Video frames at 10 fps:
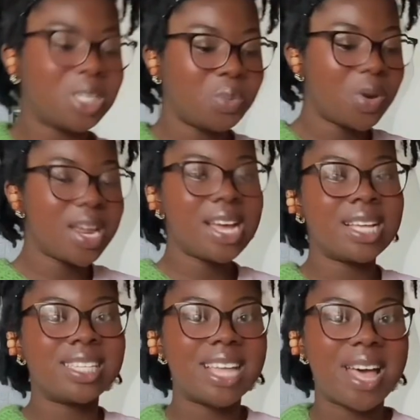one
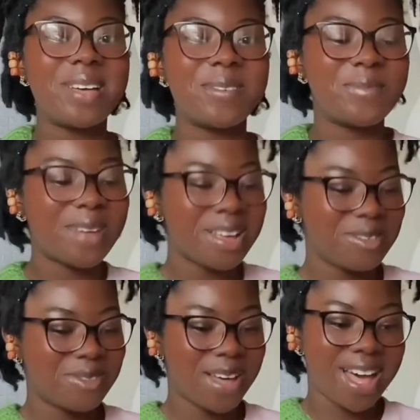is by
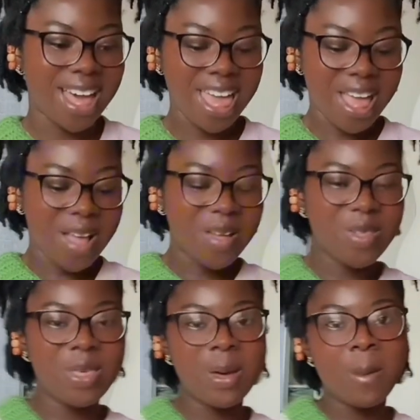far
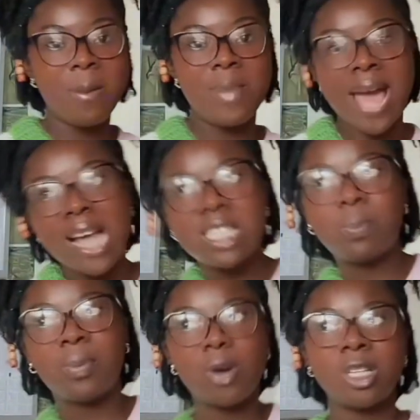the
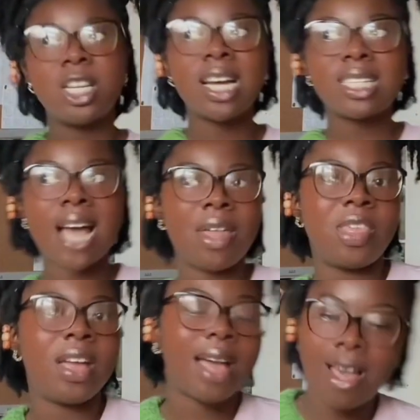best project I
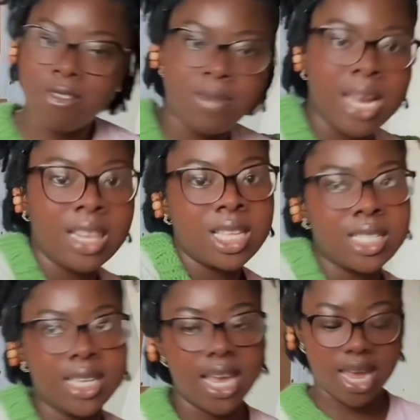think I've made
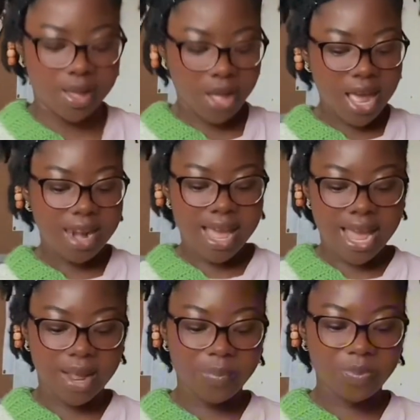this year.
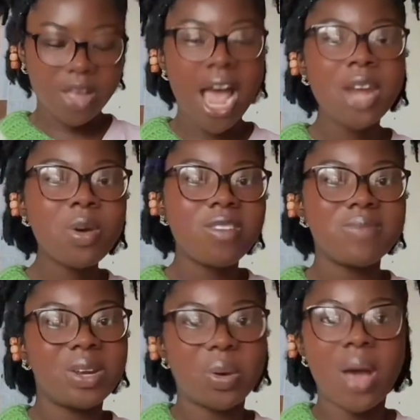Like, I know I've
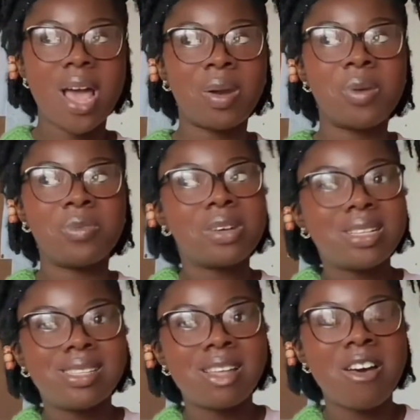made quite a lot of
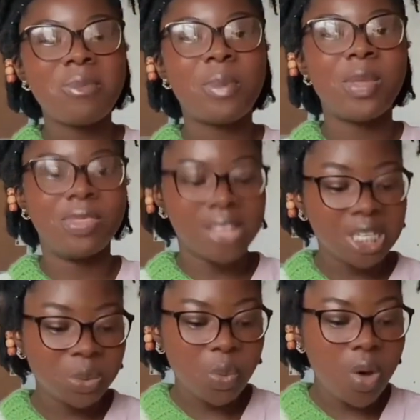good stuff, but
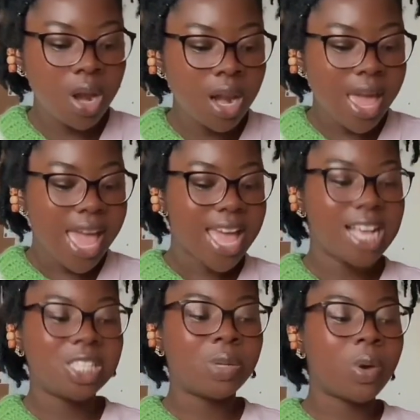this one
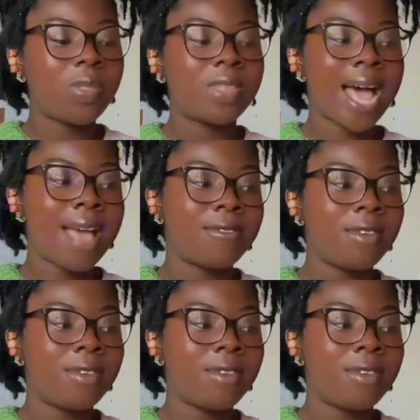is the one that I feel